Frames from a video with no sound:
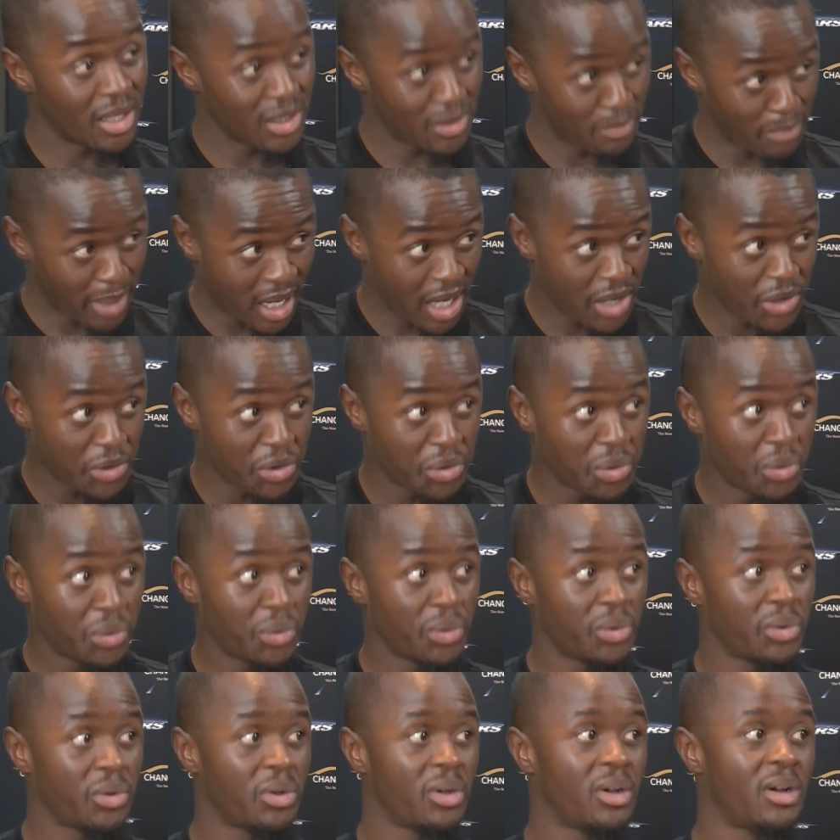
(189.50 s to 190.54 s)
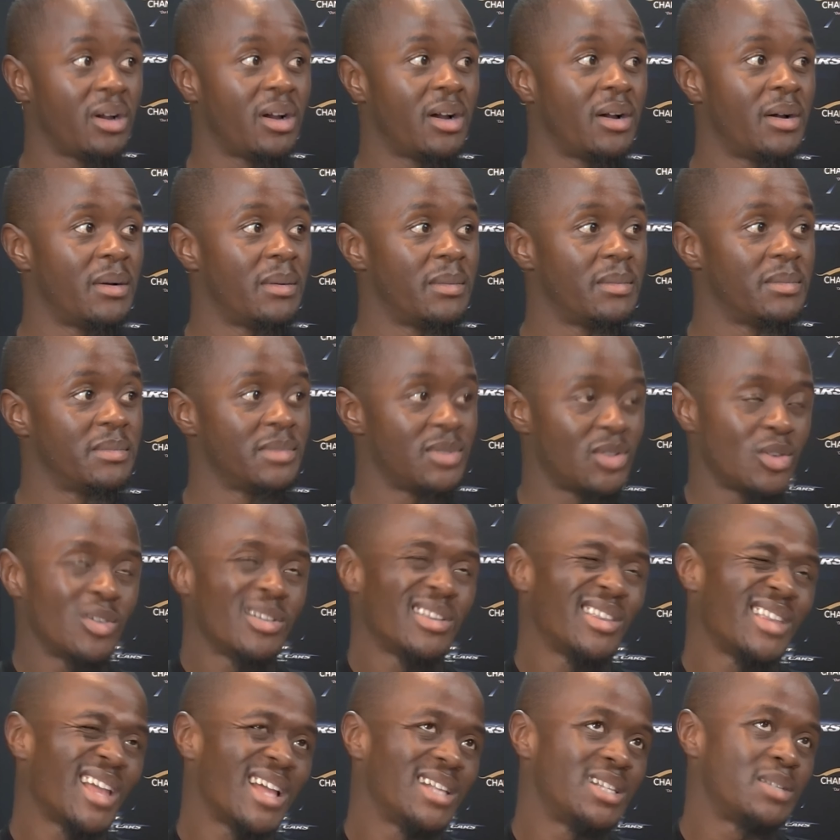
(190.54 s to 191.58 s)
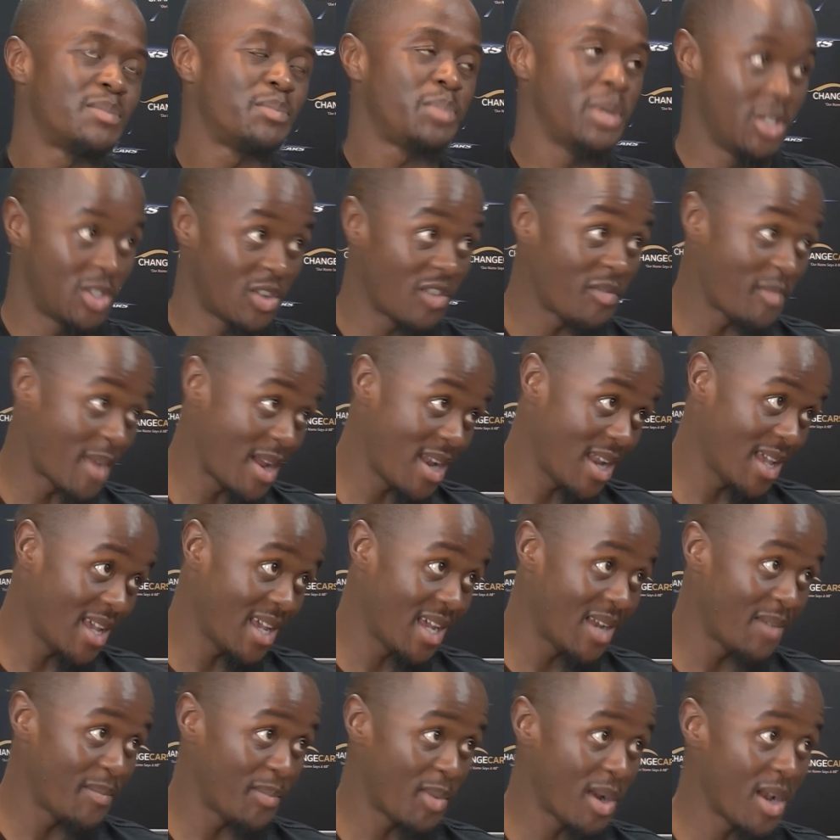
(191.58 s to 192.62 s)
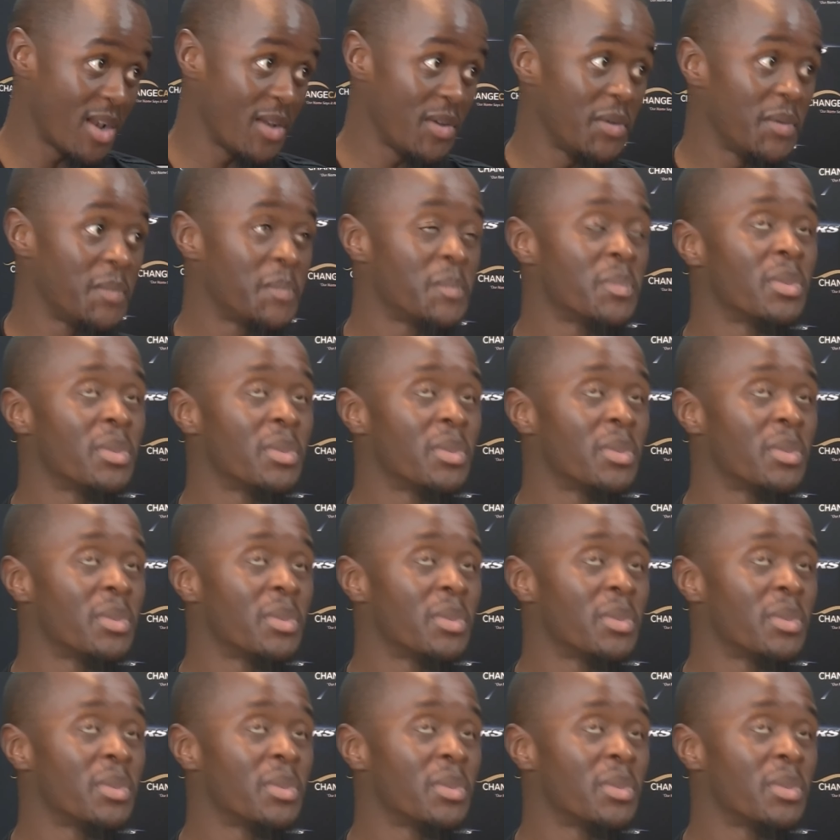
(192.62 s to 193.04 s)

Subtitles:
Brand new. So that's peace of mind again, brand new.